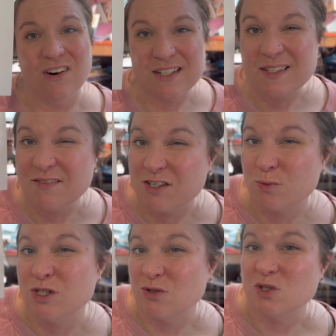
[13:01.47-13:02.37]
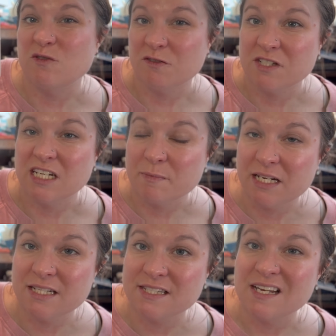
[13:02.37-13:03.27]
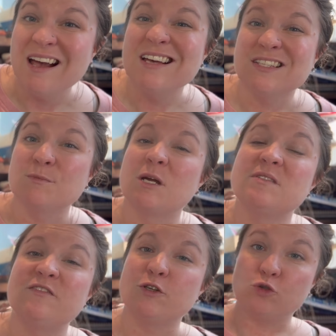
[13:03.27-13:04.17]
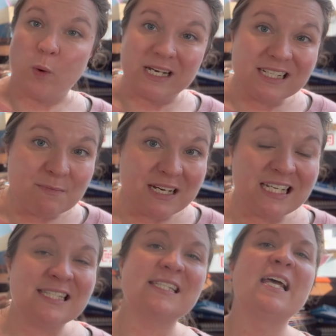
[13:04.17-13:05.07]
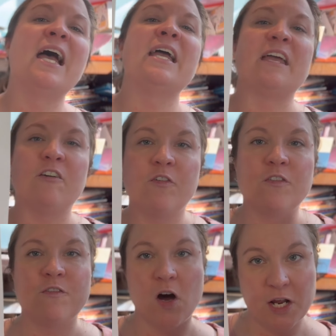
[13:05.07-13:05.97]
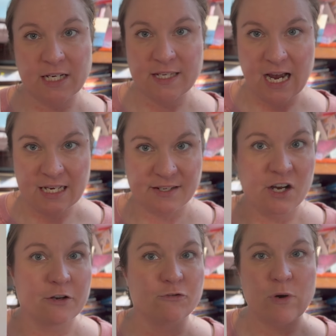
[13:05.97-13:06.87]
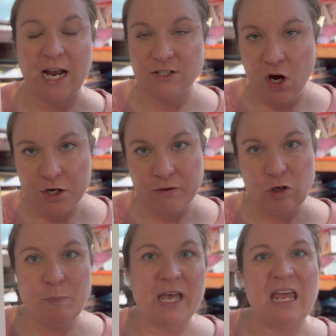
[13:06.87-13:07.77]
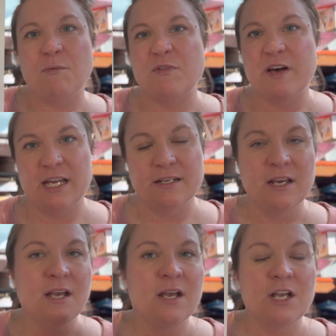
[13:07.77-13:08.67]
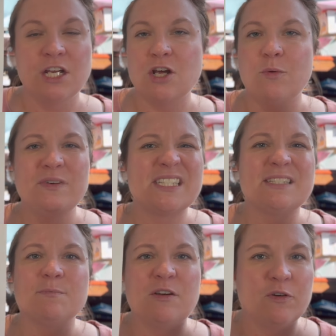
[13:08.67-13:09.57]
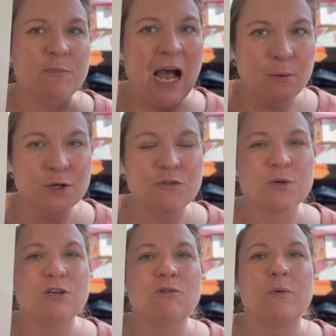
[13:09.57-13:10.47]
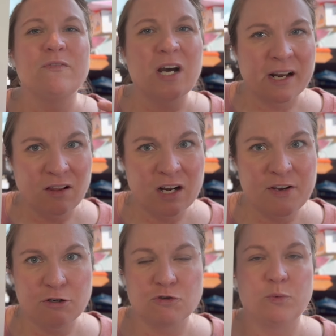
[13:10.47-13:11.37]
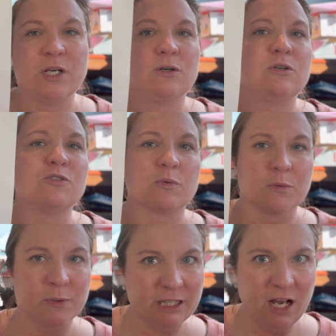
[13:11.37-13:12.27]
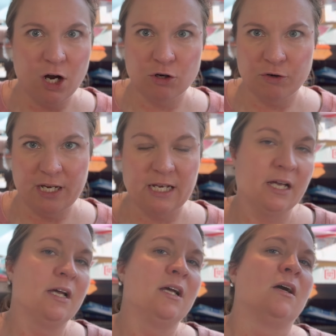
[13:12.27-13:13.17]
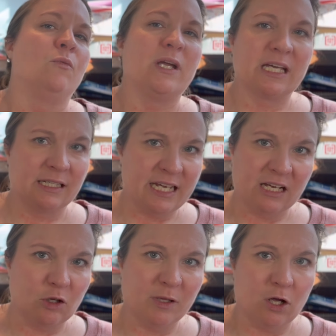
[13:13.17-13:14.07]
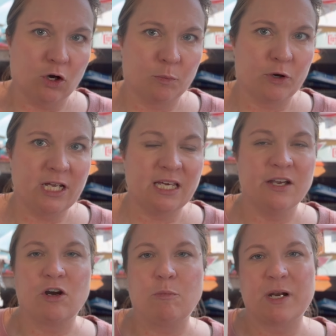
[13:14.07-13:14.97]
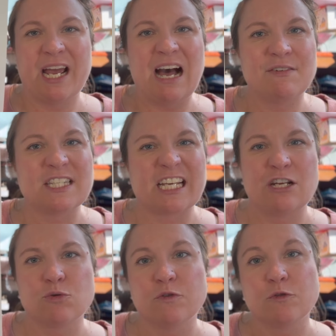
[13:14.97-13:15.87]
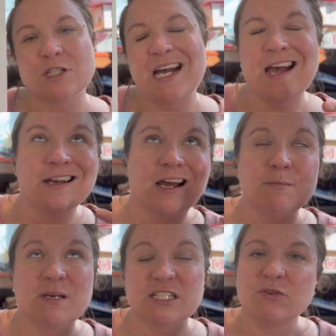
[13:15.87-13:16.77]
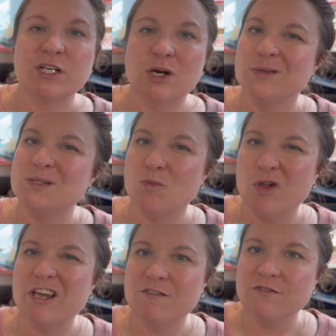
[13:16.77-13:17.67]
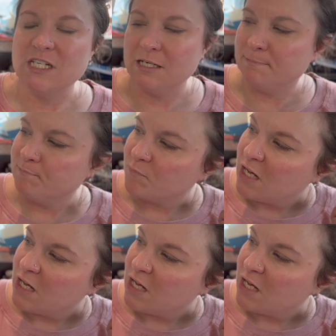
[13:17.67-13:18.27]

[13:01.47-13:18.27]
Honestly, this one's usually 15 minutes, sometimes even 20 minutes if phonics has kind of dragged on a little bit and we've had, if we've powered through, we've got a lot of extra wiggles, we're really hungry, we take a little bit longer break here, but I have it scheduled for 10. I mentally know it's more like 15.